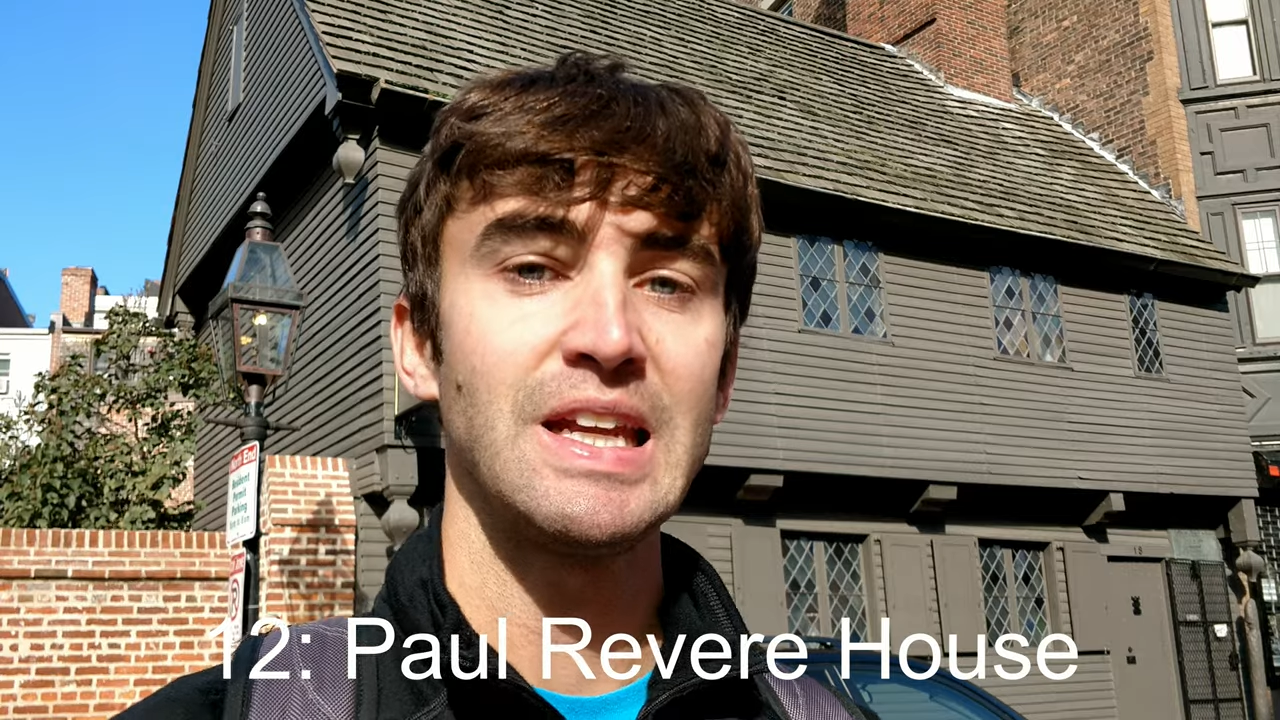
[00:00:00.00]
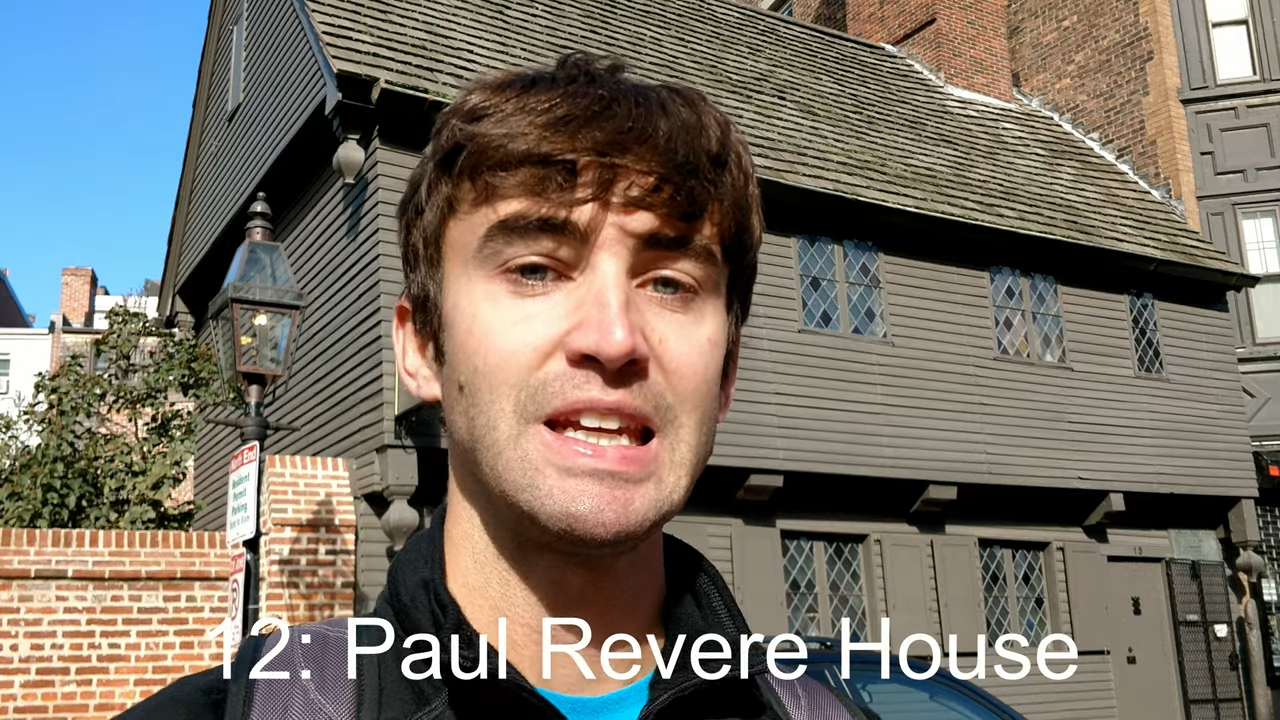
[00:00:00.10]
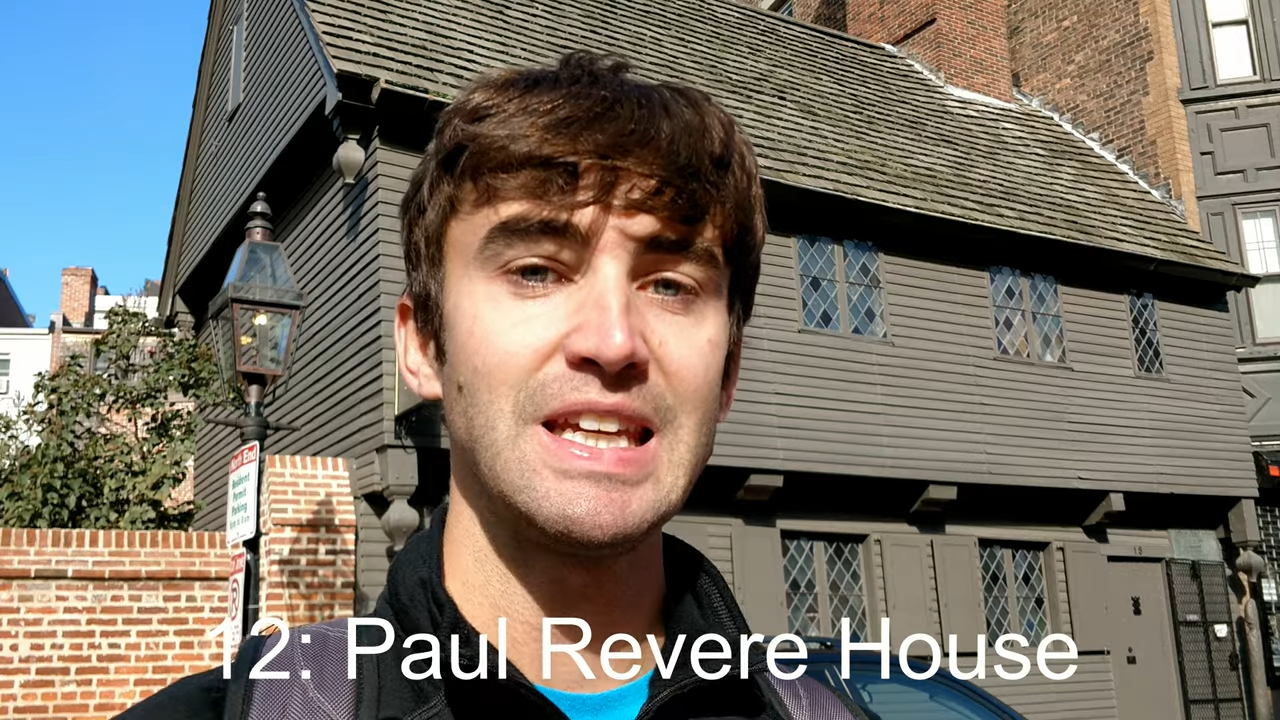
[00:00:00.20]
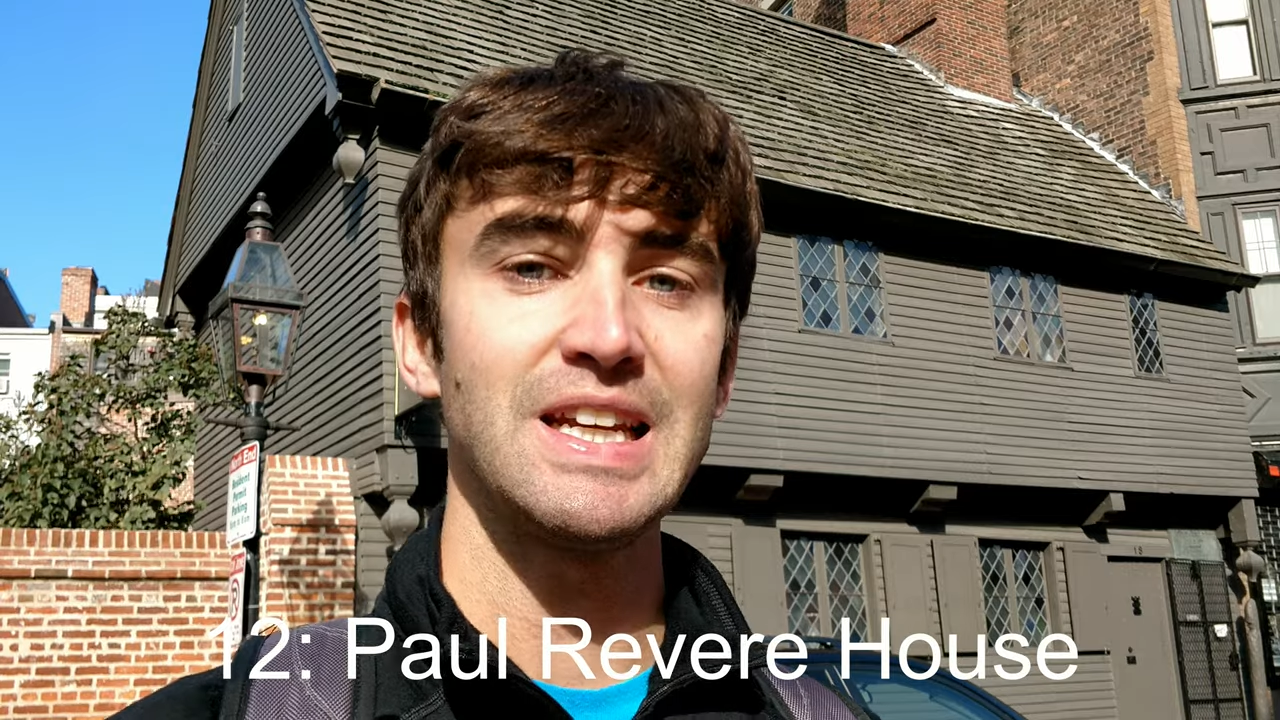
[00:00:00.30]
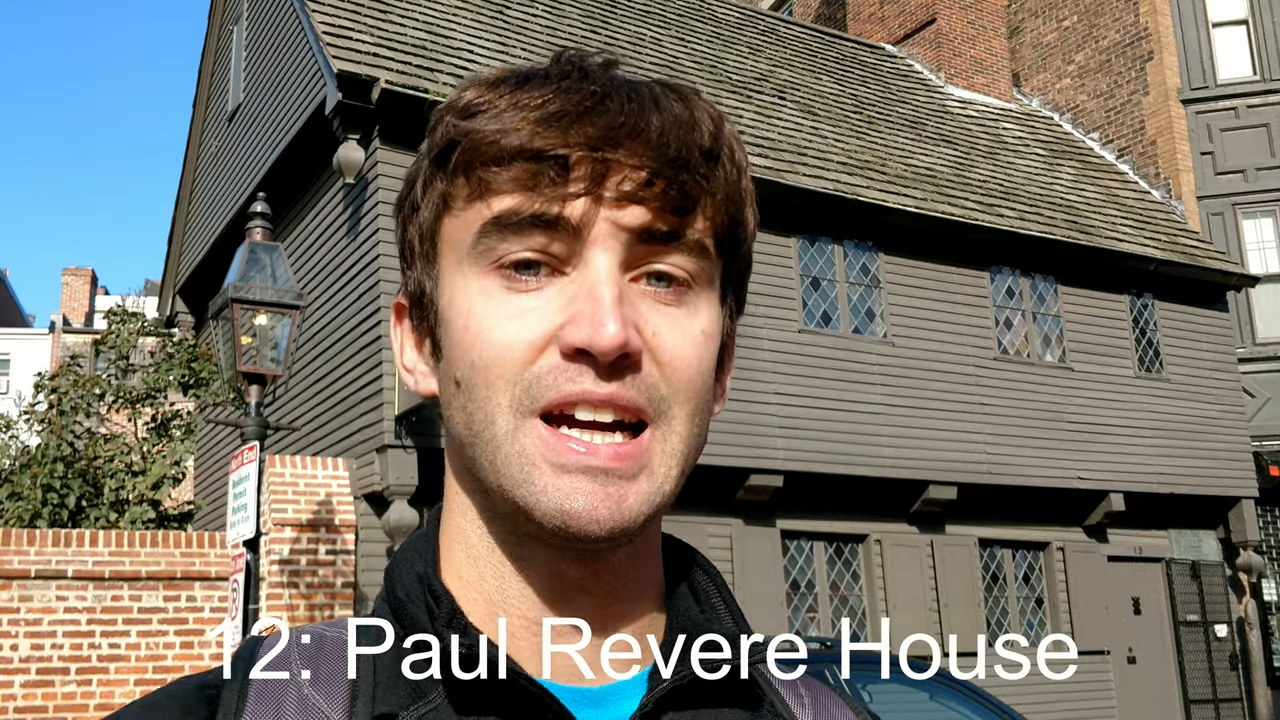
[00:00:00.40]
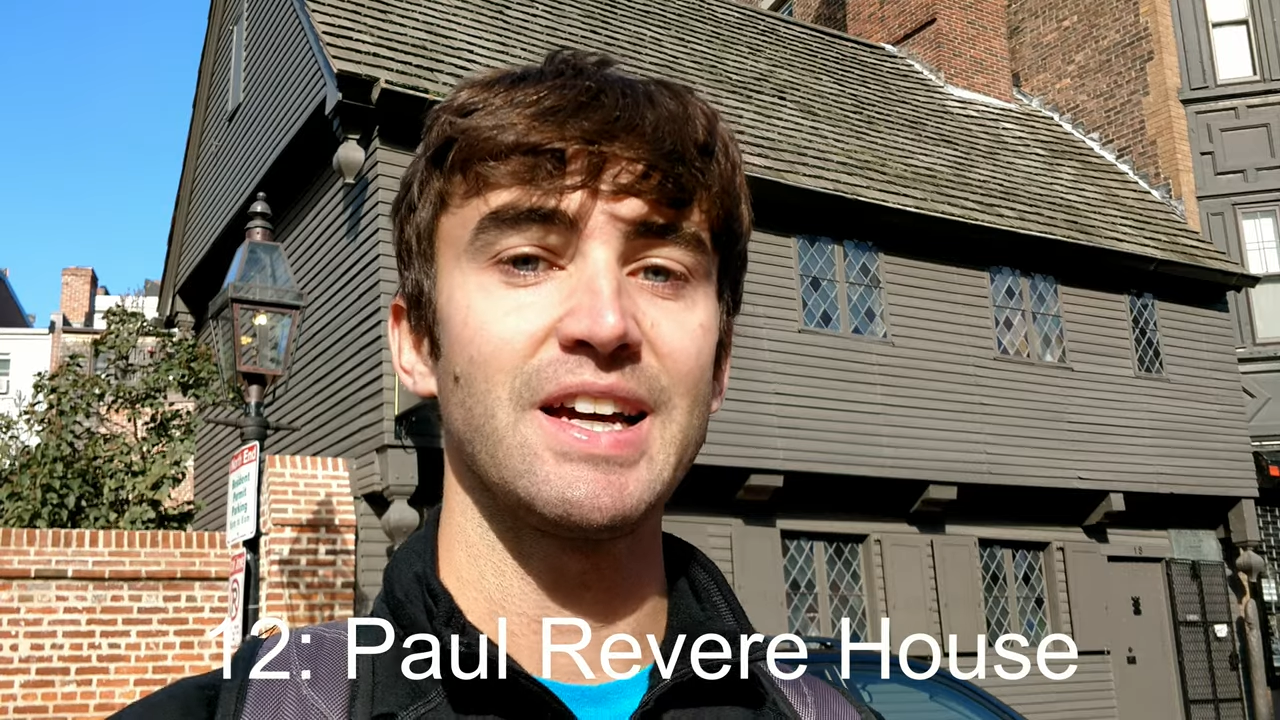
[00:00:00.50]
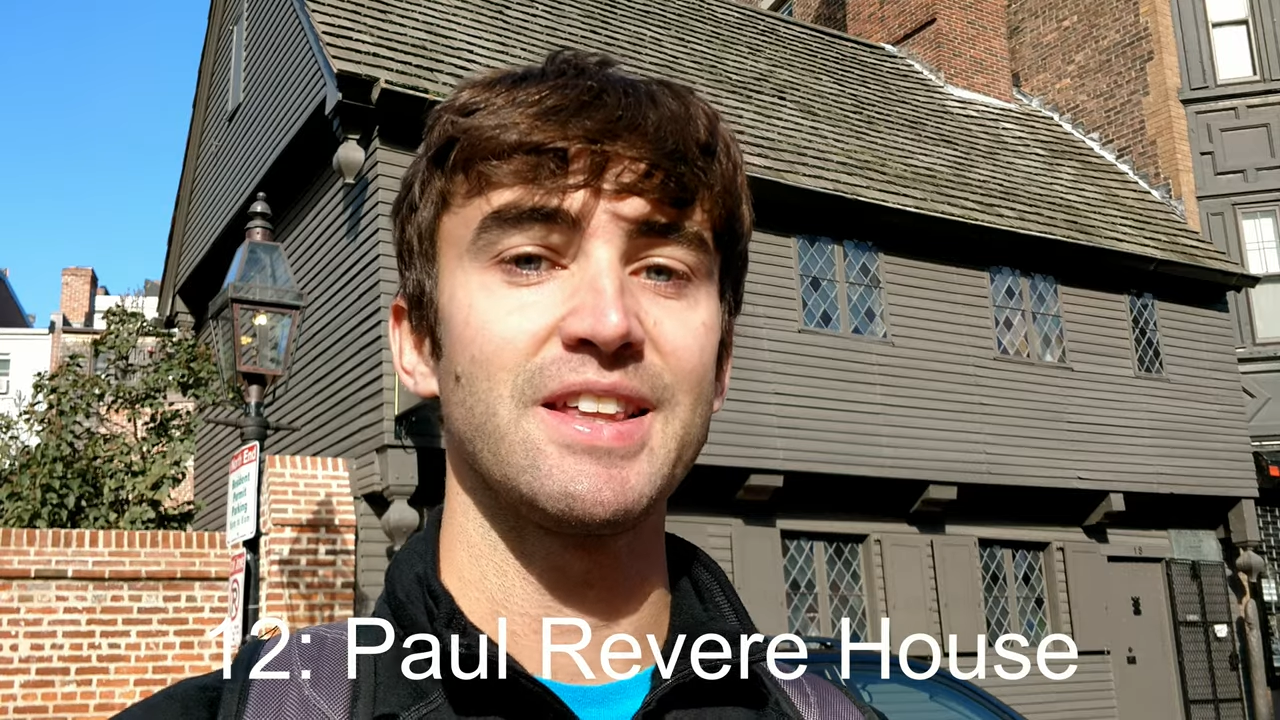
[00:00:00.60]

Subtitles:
Need I